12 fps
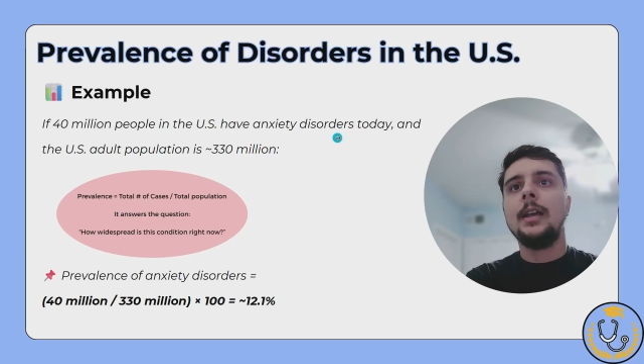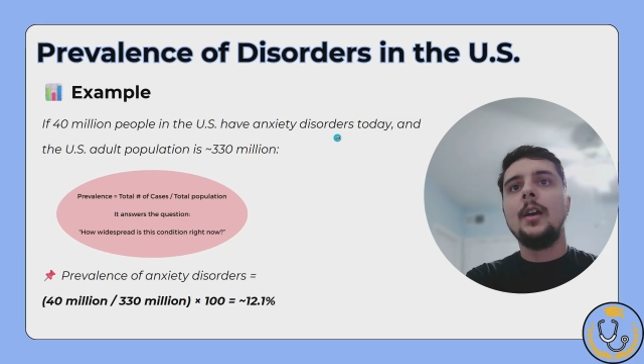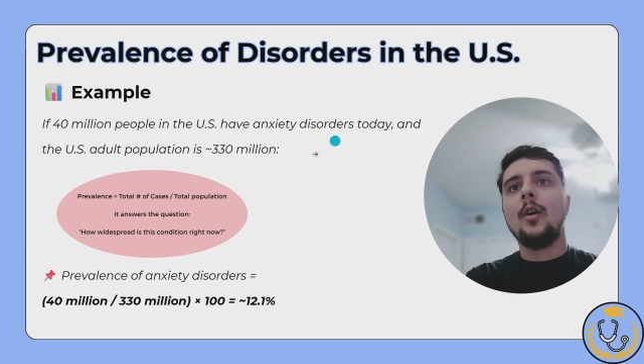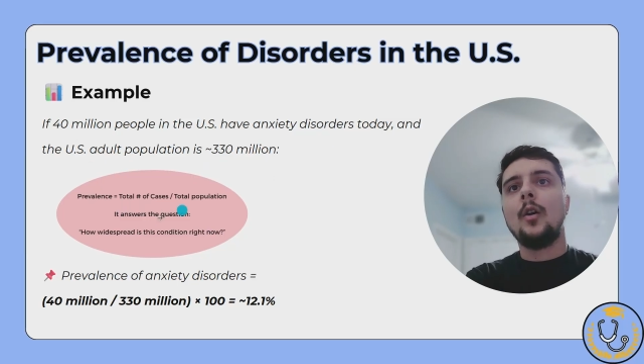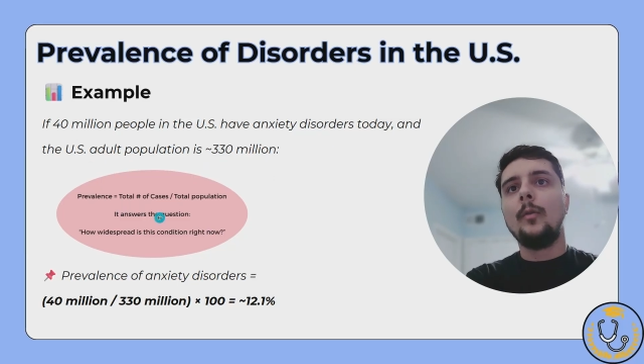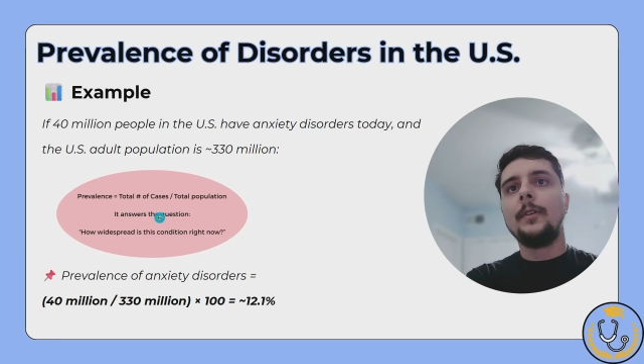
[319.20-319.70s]

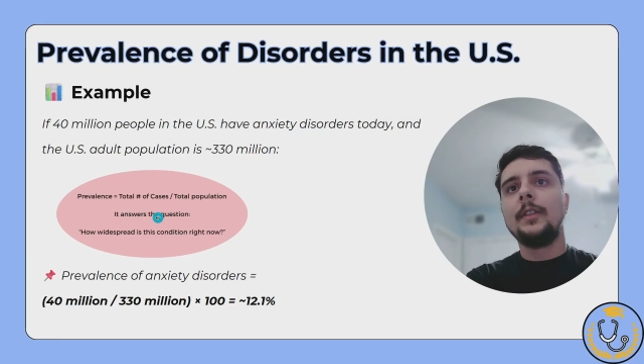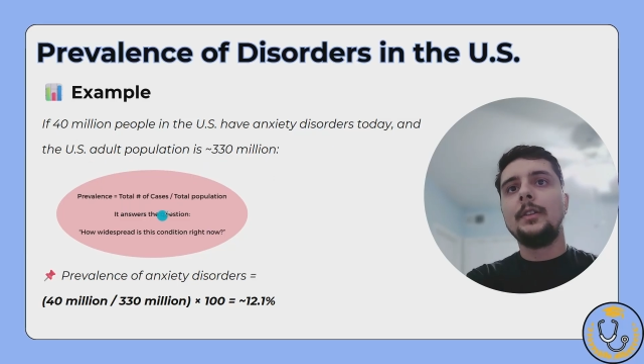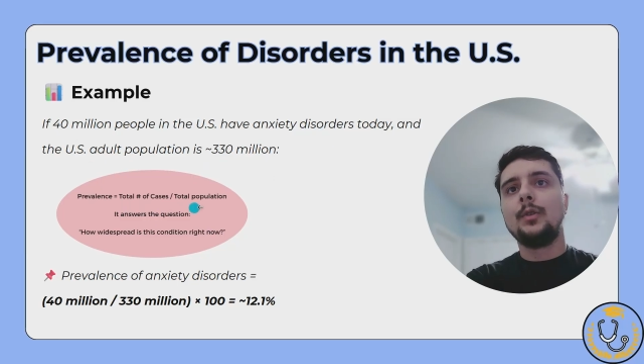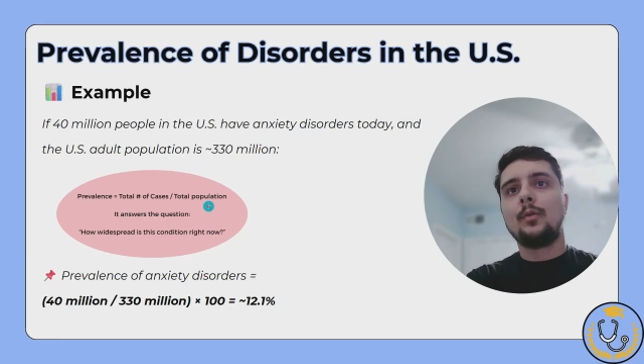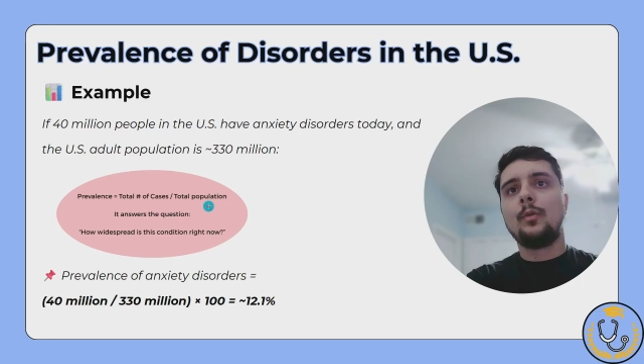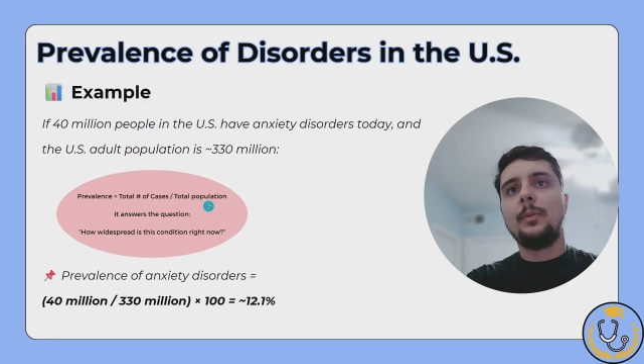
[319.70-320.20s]
over the
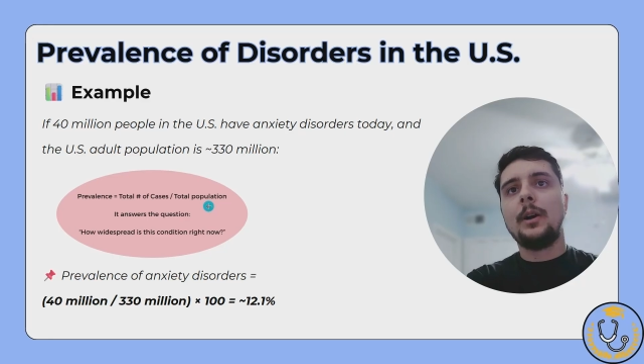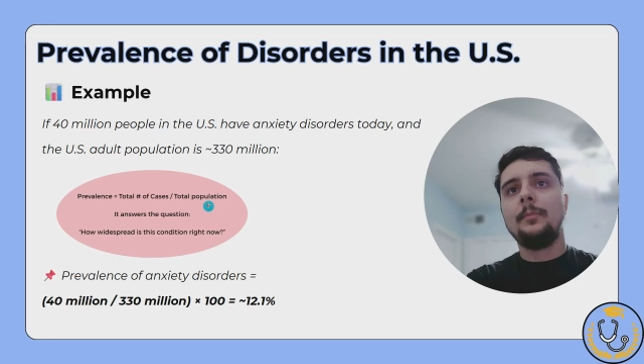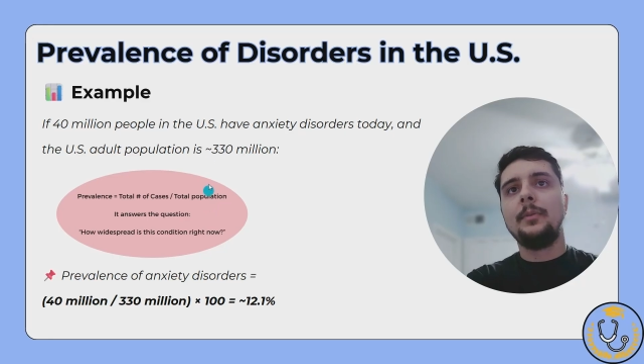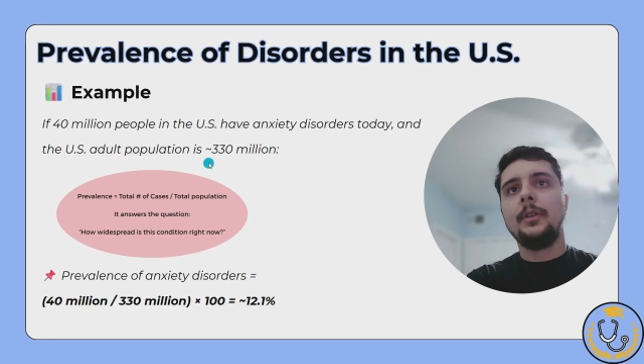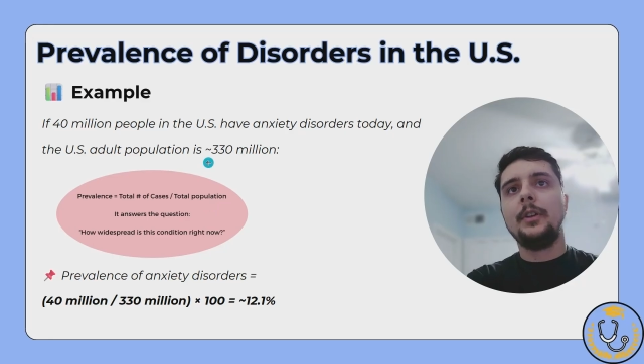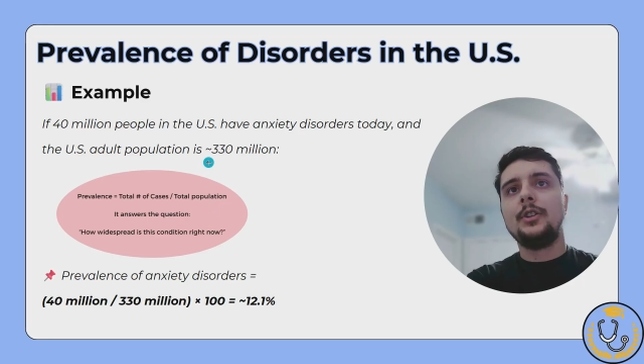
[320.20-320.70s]
total
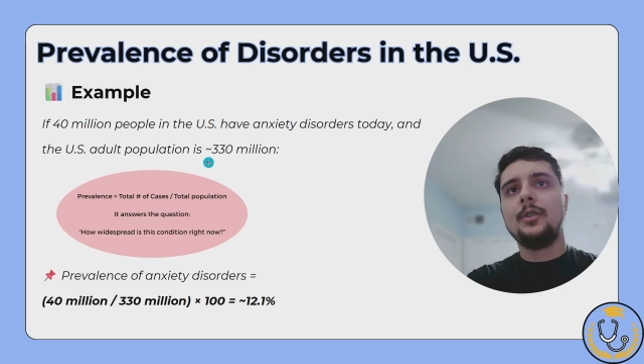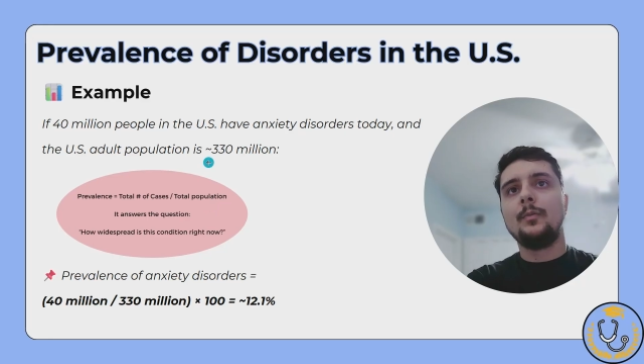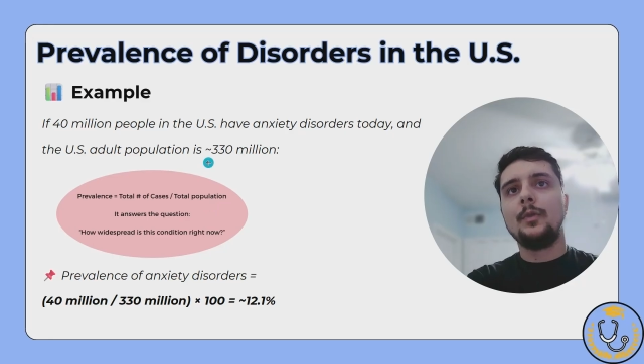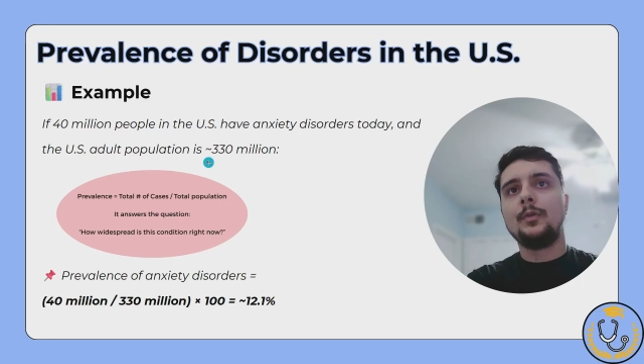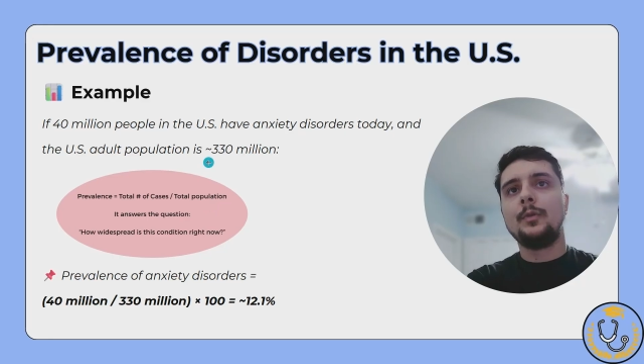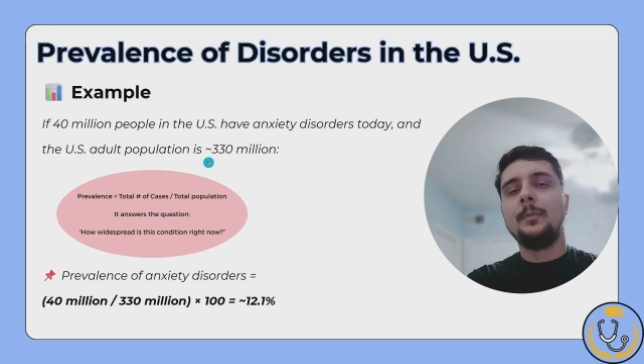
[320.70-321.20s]
population,
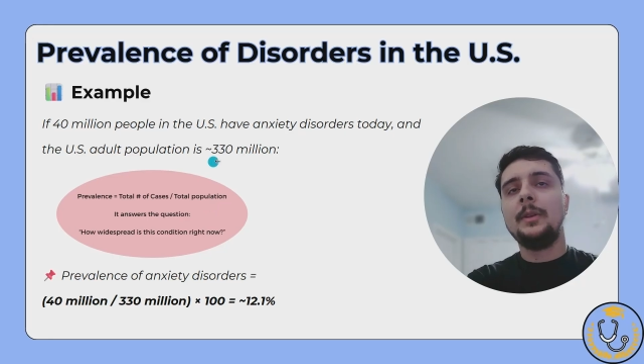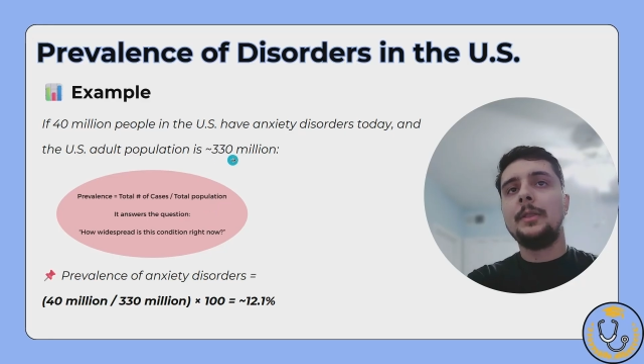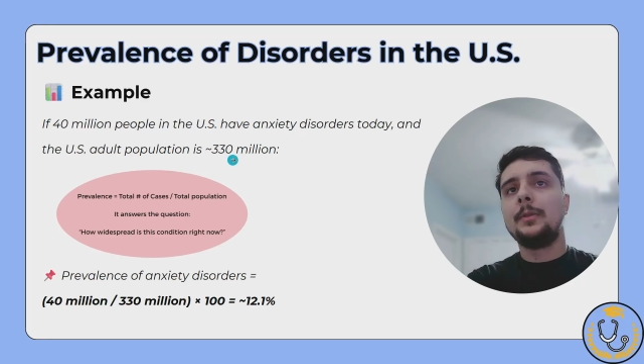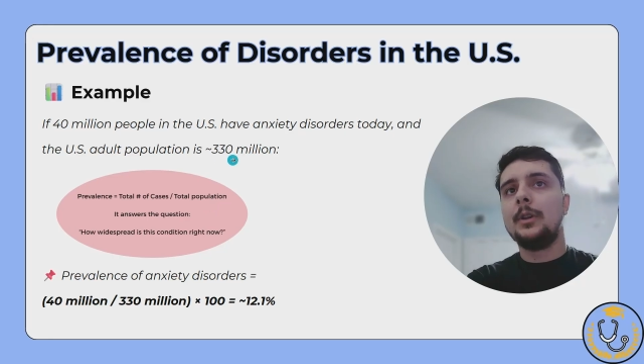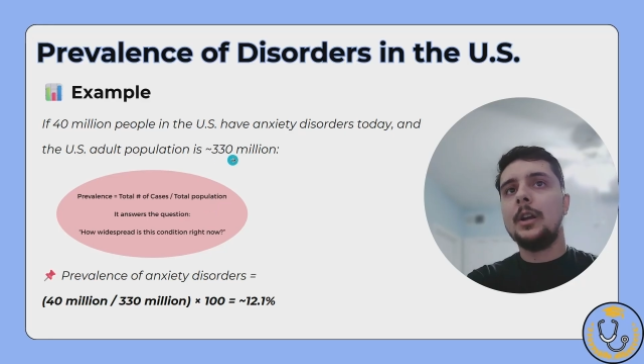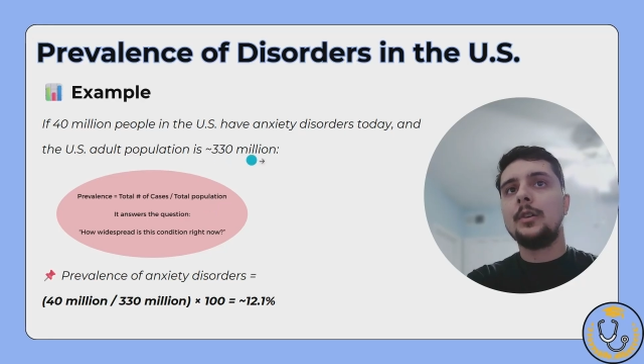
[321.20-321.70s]
which would be
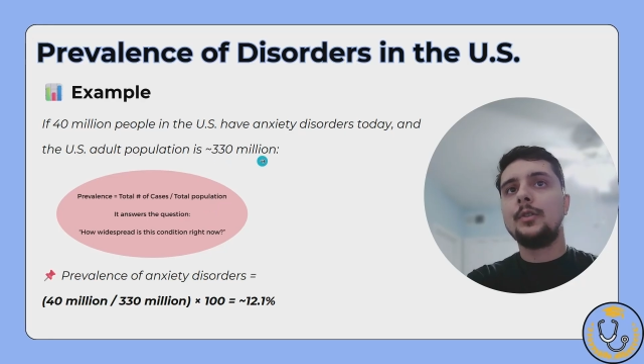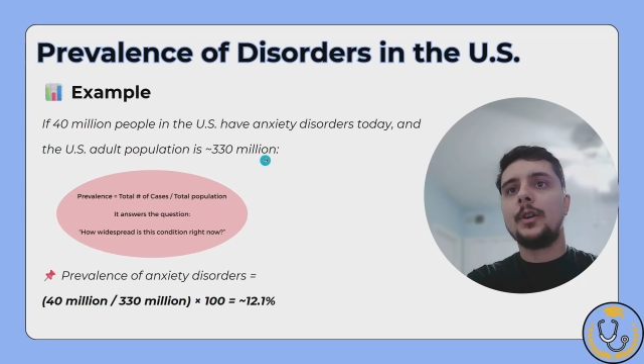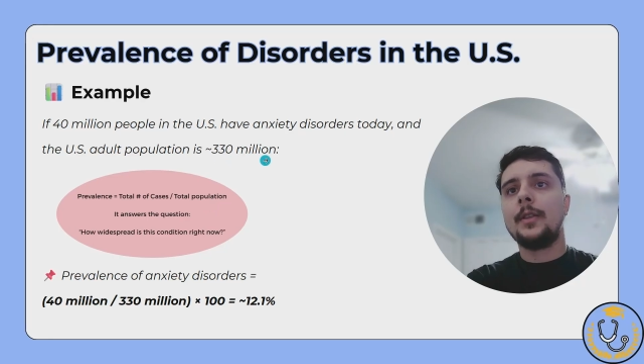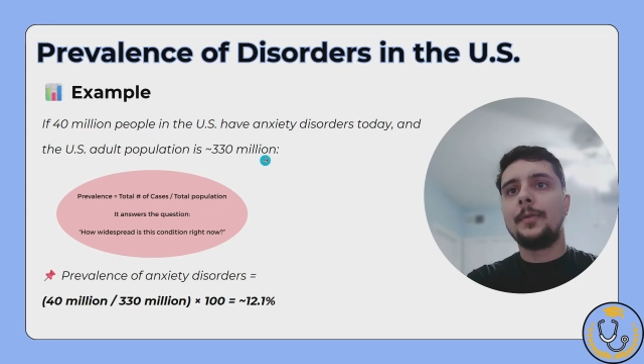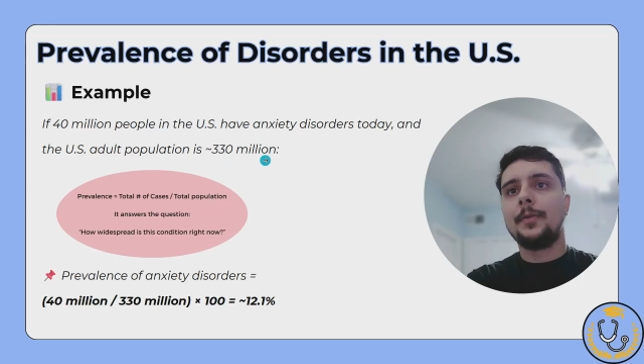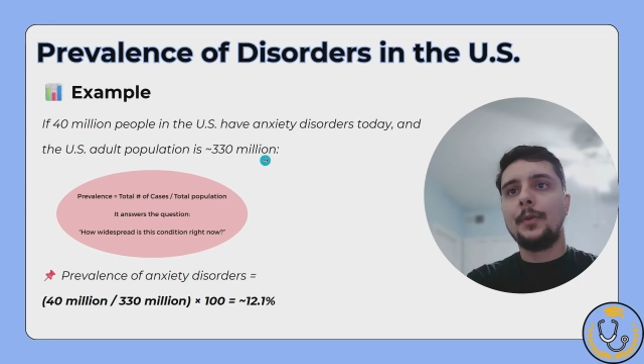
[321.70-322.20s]

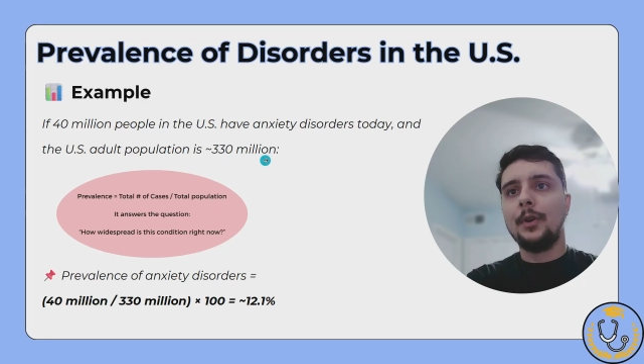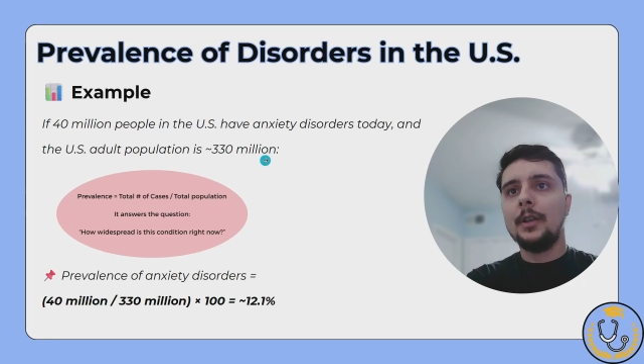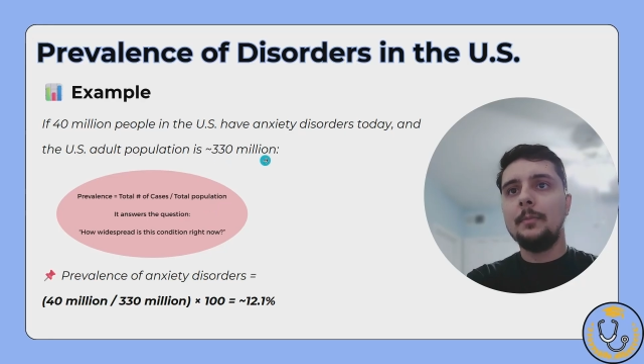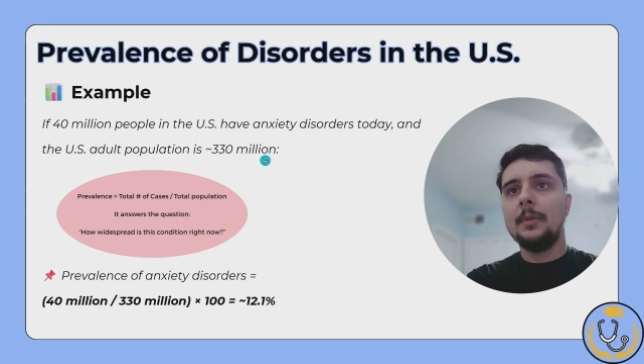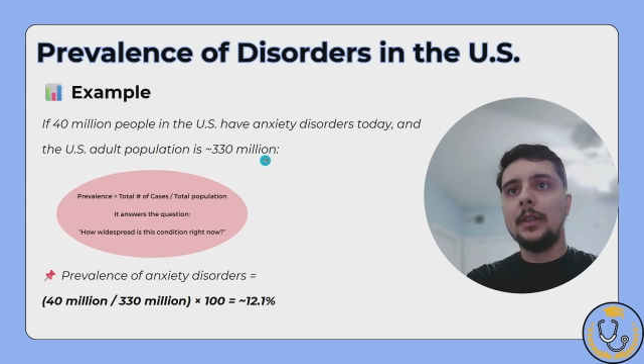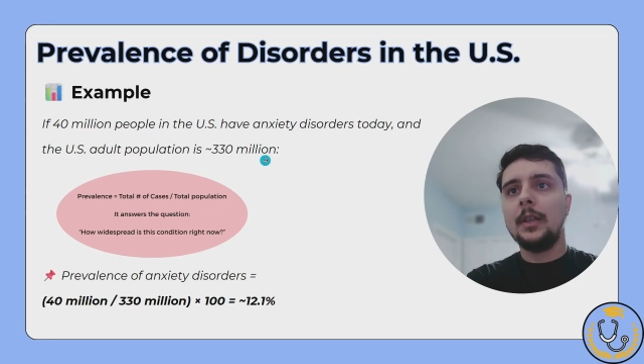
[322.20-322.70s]

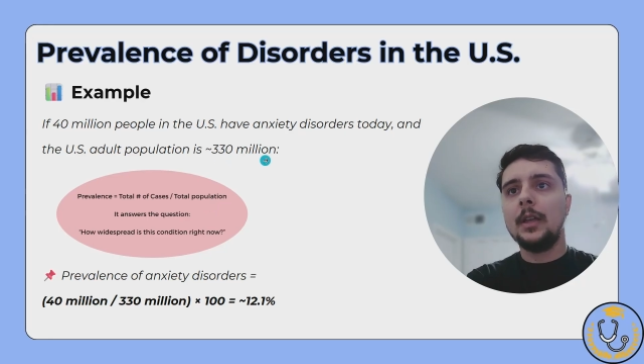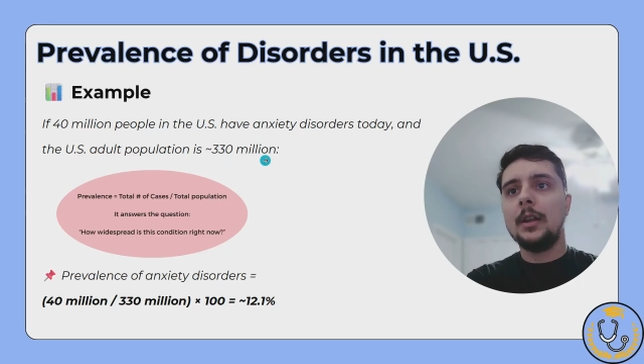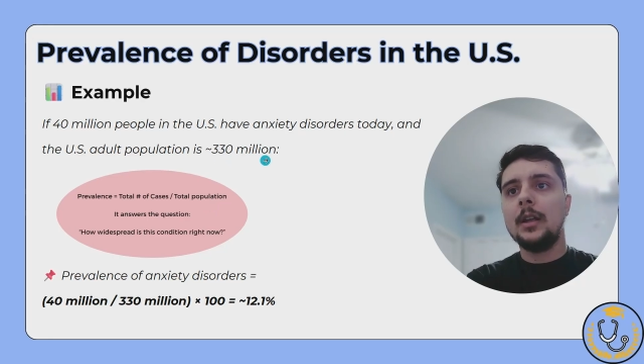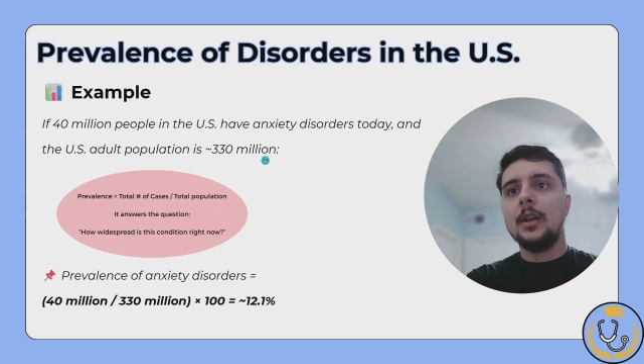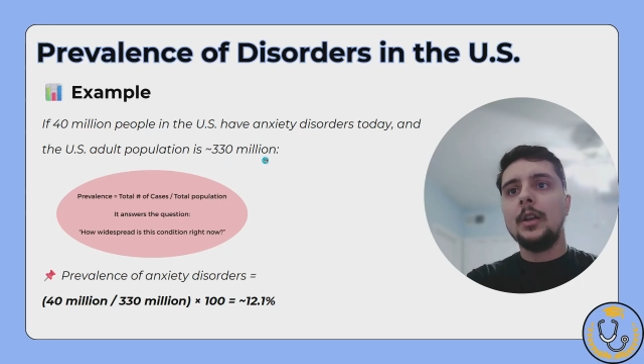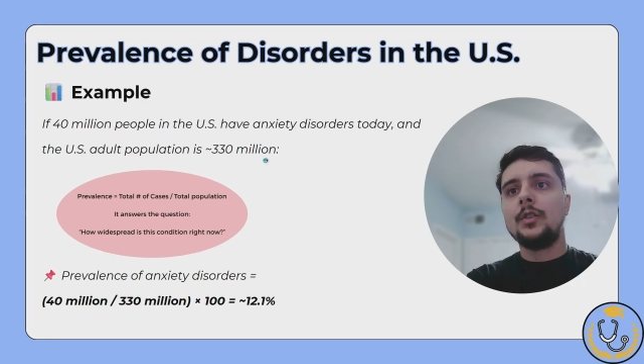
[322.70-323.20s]
330 million.